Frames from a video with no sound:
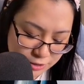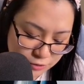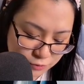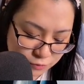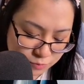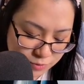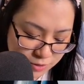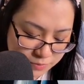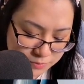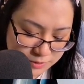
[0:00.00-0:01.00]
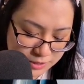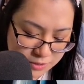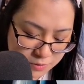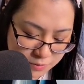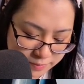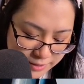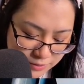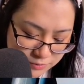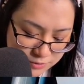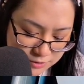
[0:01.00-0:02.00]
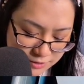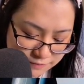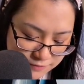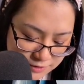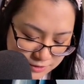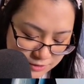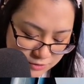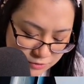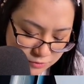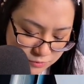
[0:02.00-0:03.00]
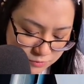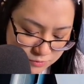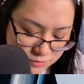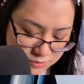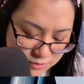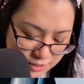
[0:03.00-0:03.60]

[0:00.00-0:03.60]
you probably know about definite integrals